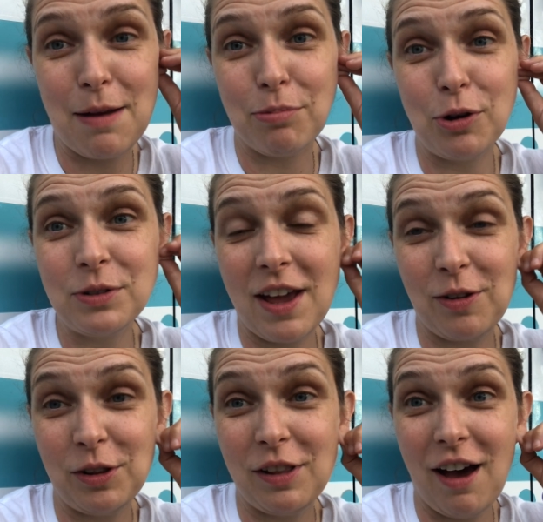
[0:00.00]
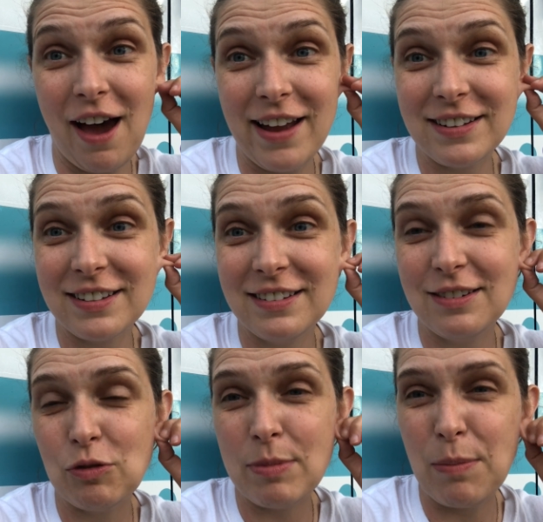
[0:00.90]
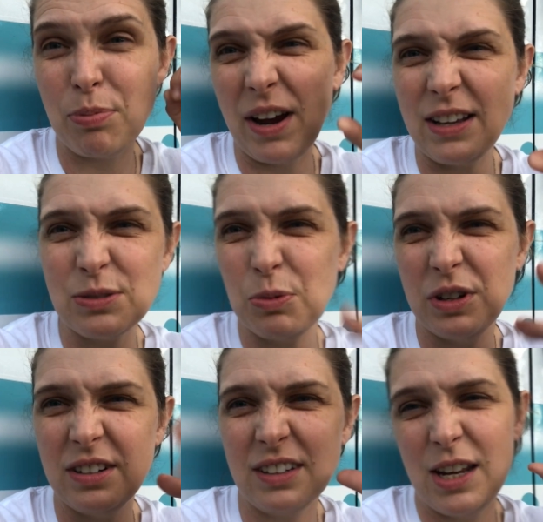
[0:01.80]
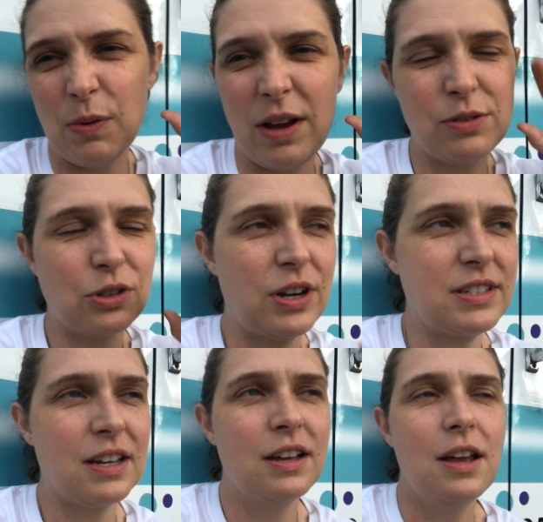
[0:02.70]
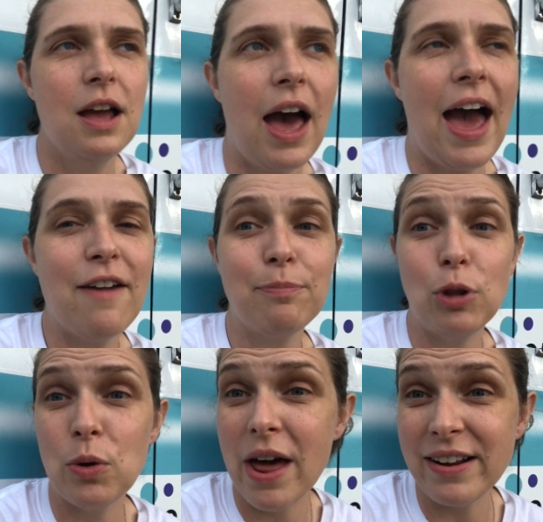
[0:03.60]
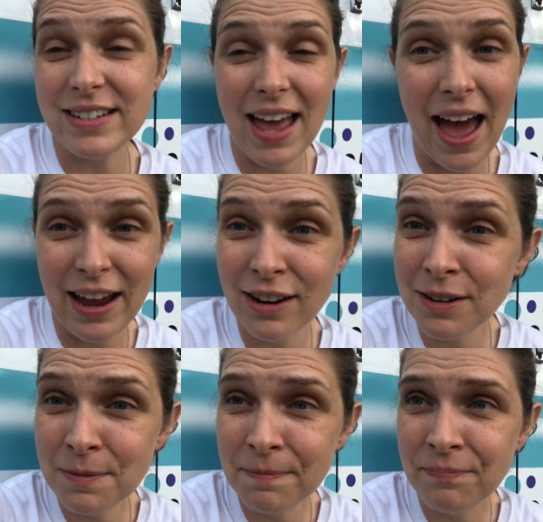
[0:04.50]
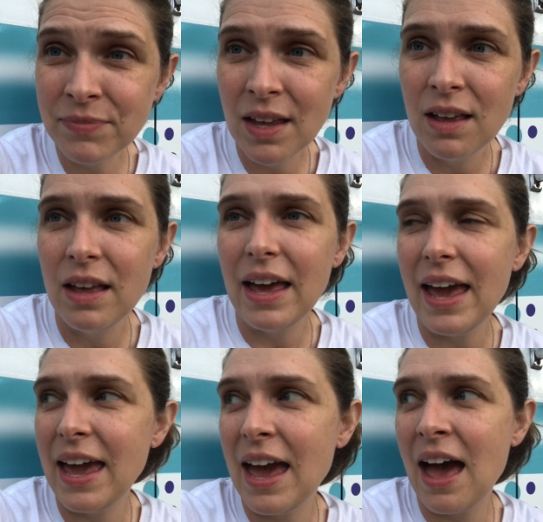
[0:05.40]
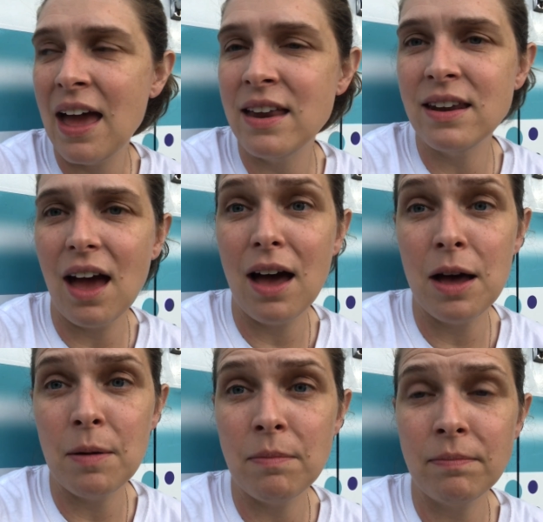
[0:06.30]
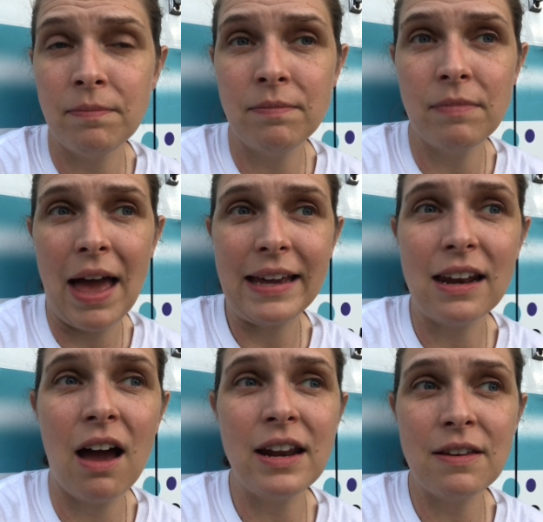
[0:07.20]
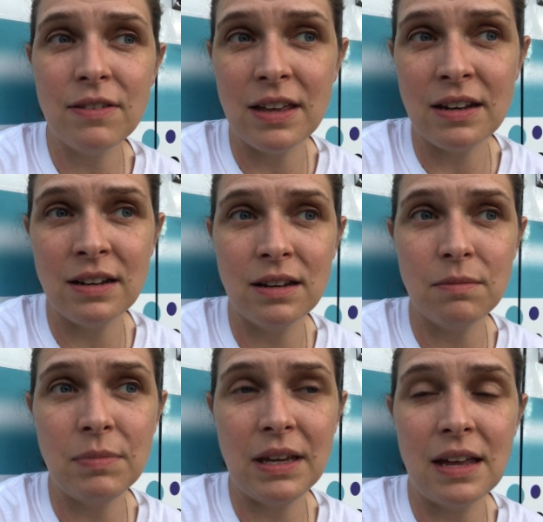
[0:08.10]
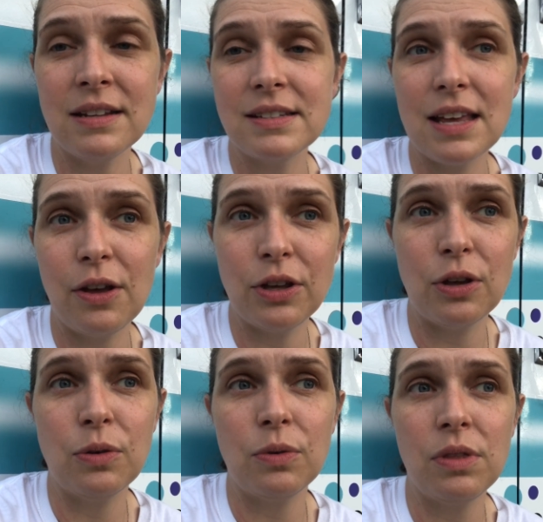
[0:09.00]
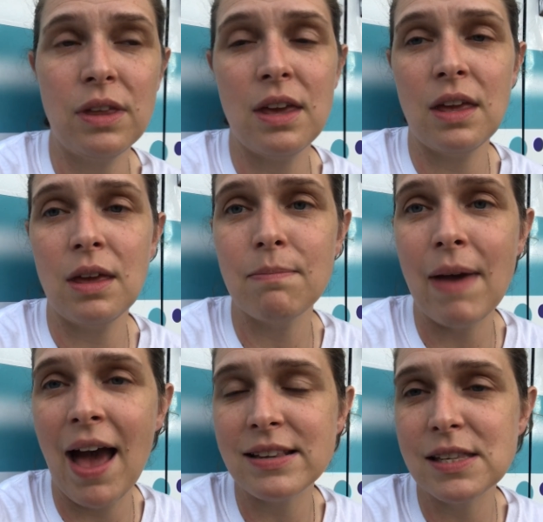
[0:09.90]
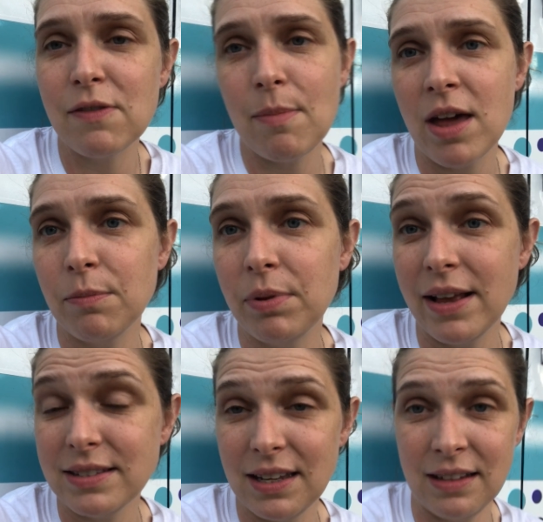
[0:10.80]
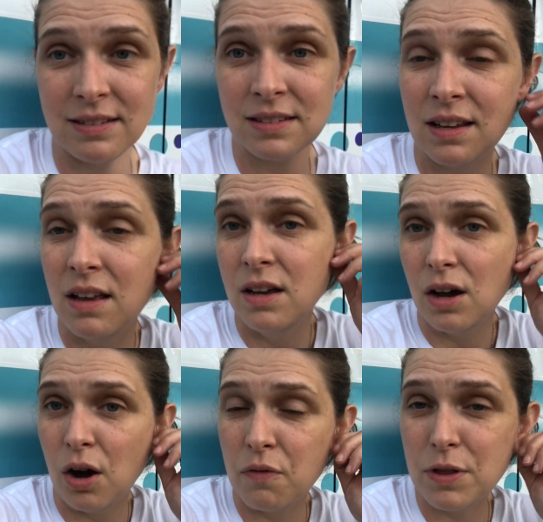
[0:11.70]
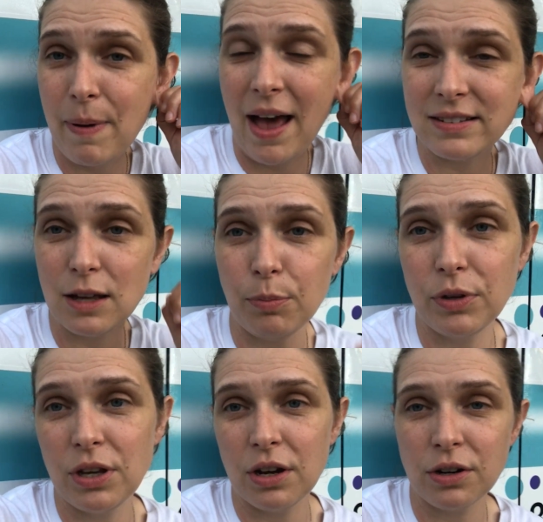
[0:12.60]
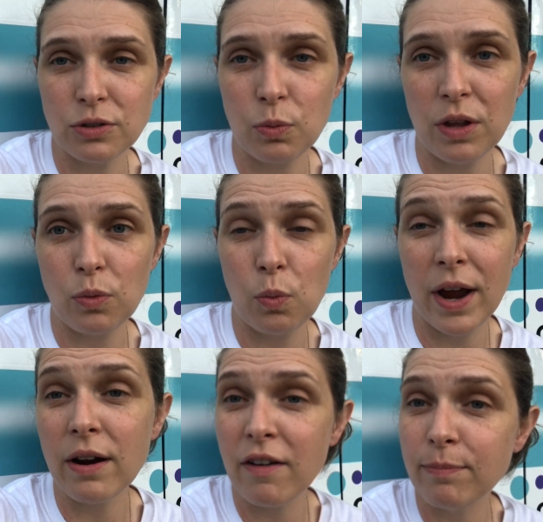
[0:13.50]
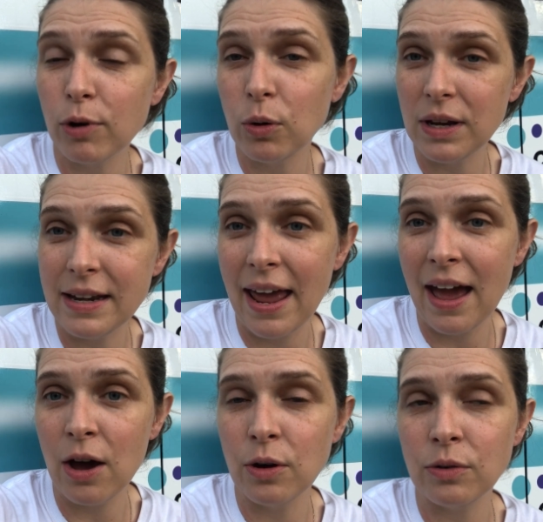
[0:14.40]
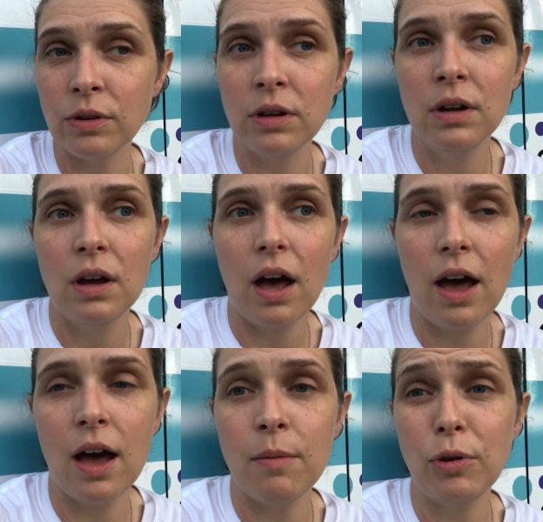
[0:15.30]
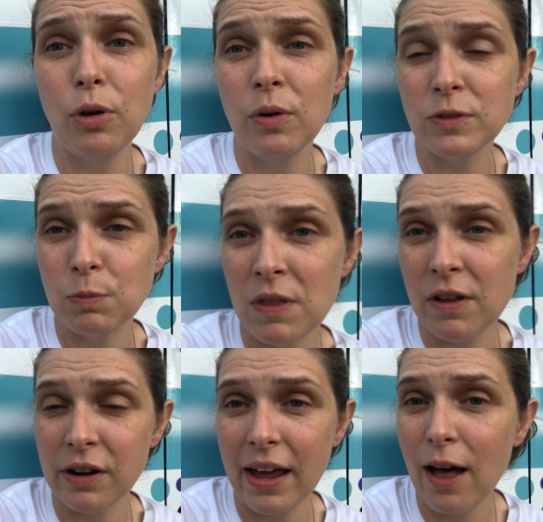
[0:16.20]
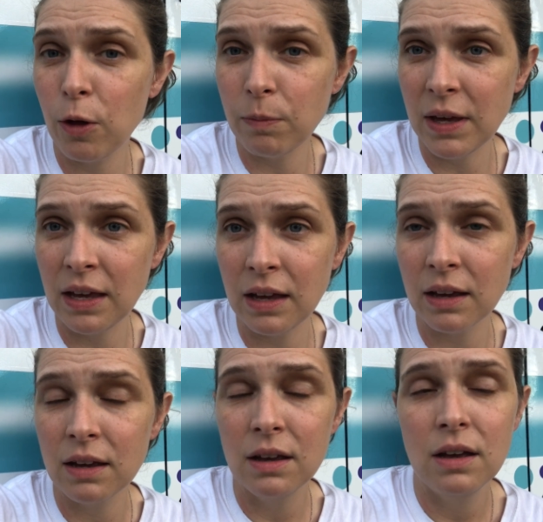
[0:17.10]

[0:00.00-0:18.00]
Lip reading: I broke down a lot when my brakes would. Anyway, it was crazy. I've blown out a tire, and I cannot even begin to tell you the massive amount of blessings over the past couple years with where I've broken down, who has been there to help me.